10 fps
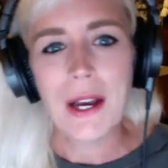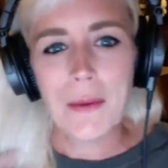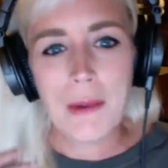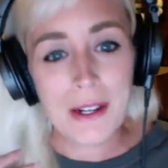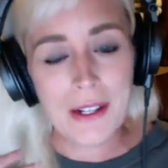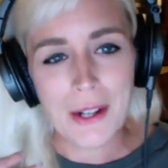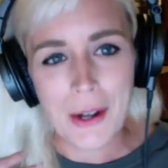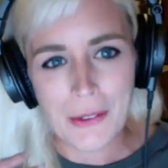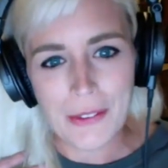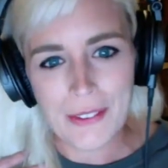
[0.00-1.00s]
We are your
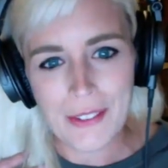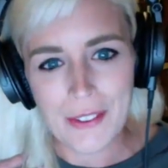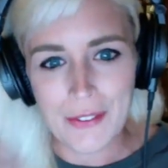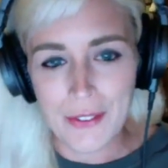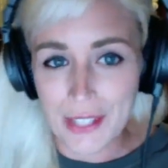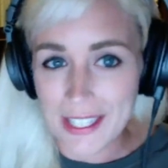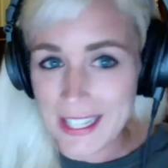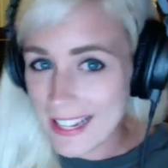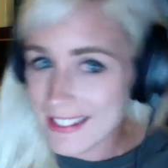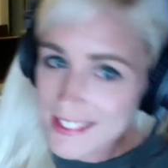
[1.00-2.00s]
hosts, Farid
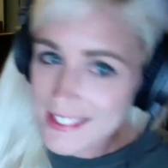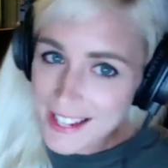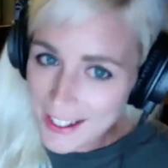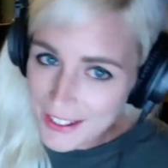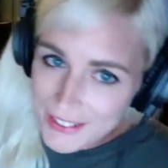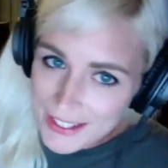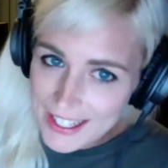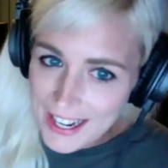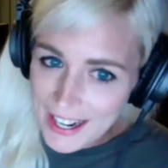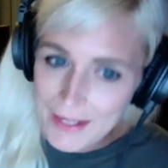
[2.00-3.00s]
and Tara, right
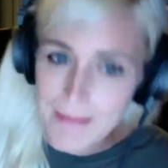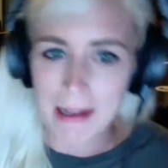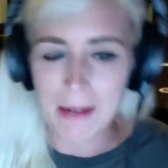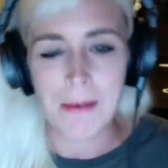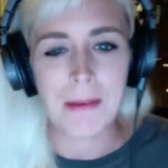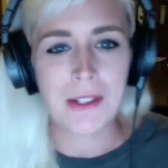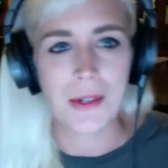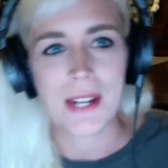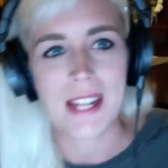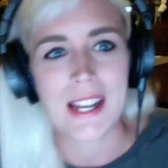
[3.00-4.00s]
now. Bekah will be
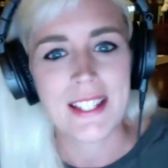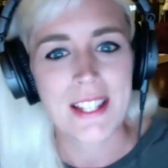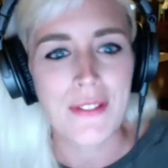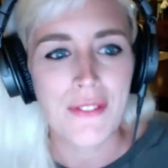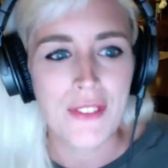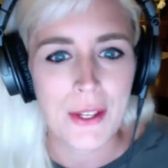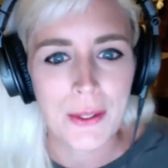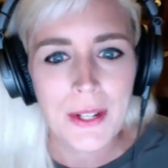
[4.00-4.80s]
joining us in a few.